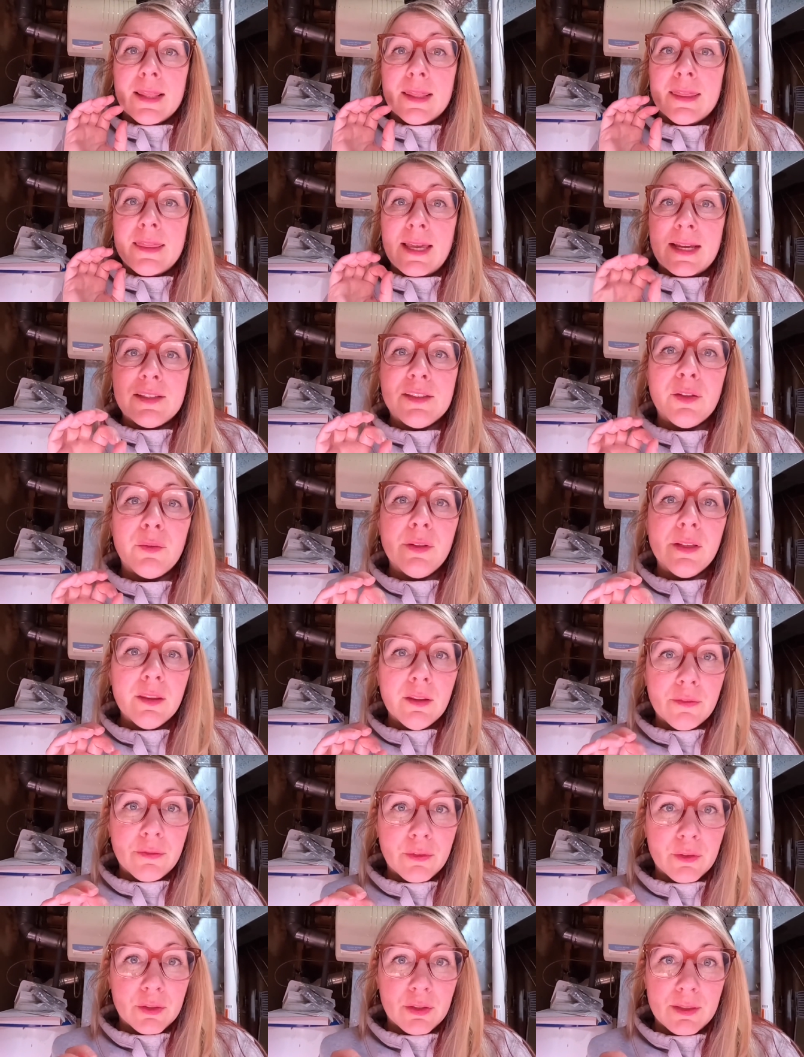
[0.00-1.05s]
that's only the
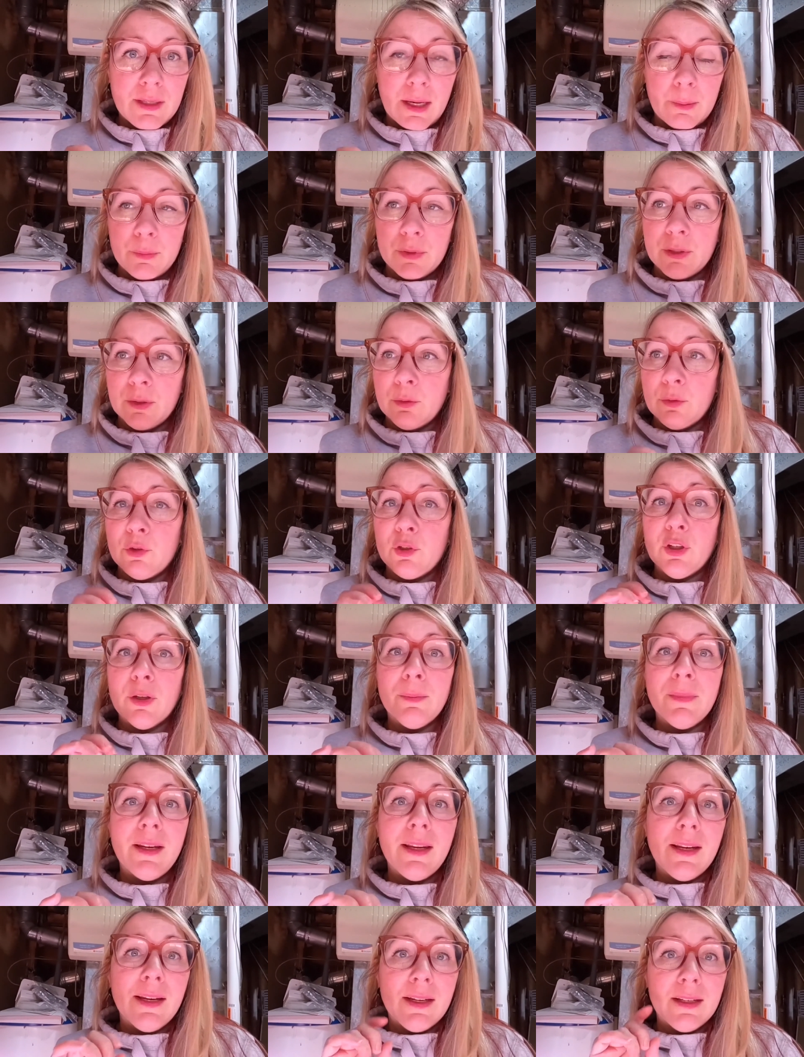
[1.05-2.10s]
first step. So
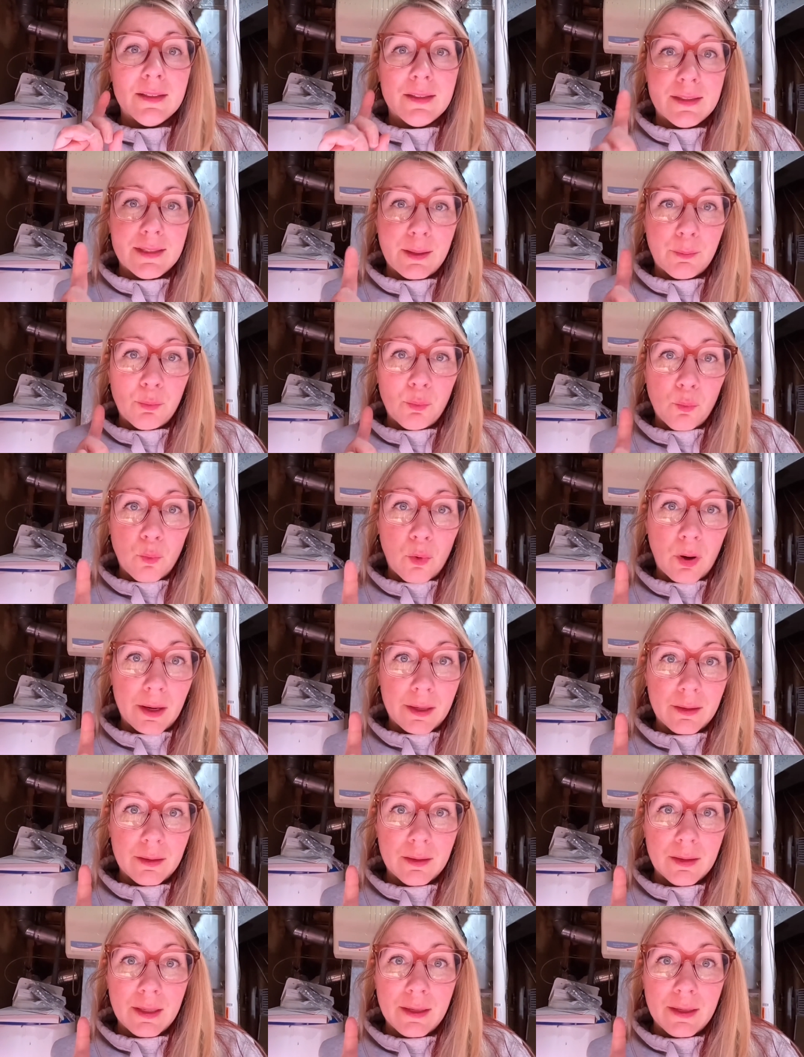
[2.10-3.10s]
germinating is step one.